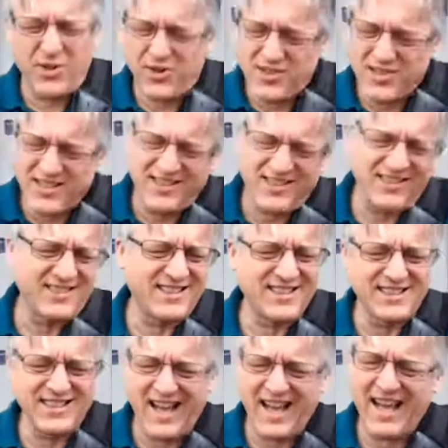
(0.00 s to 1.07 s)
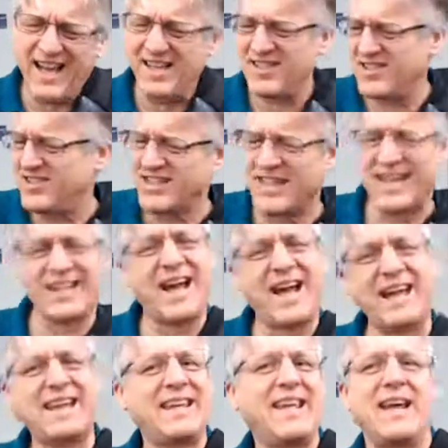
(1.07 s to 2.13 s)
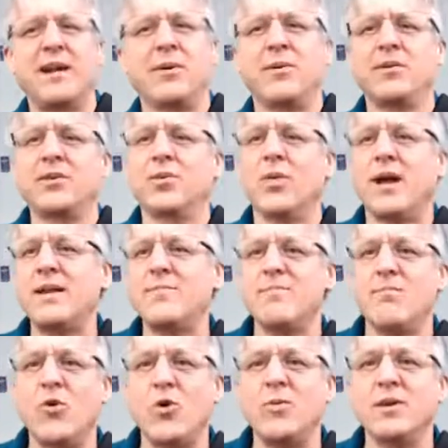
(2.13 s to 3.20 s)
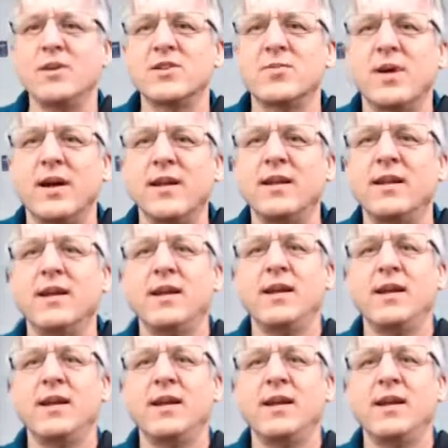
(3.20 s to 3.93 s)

There's these little slides. You just got to kind of get them at the right moments, right?